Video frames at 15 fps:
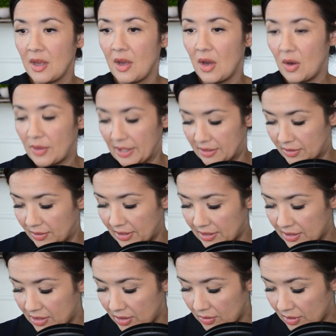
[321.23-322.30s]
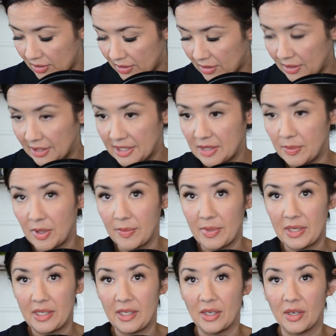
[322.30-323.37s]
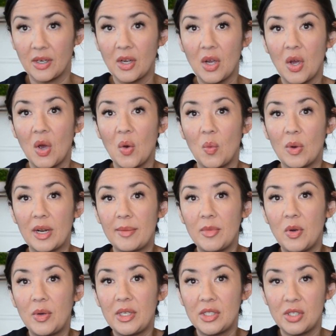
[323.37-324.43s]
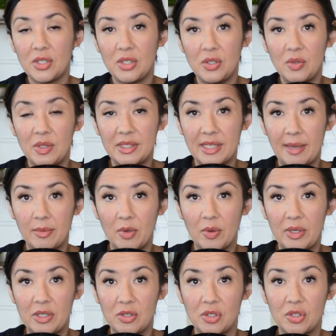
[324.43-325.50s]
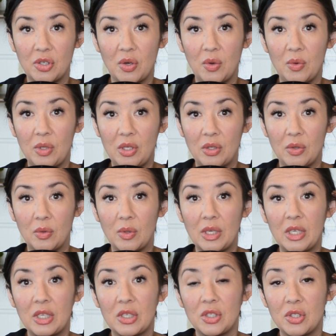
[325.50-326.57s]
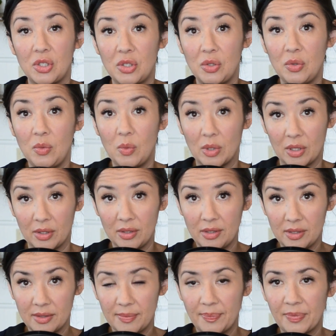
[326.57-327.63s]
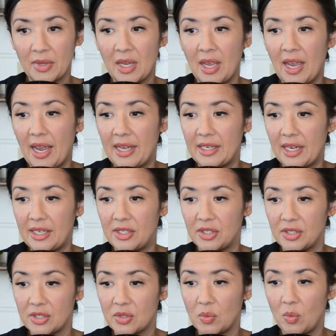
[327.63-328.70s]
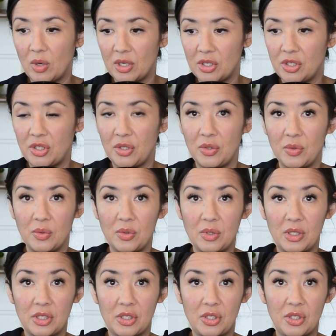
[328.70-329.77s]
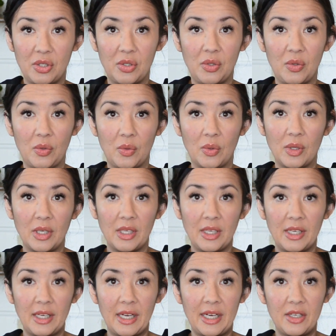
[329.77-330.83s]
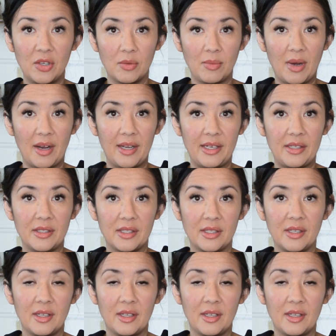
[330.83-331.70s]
Okay, so let's do a little experiment here. What I'm going to do is I'm going to show you 2 words, and I just want you to, in your mind,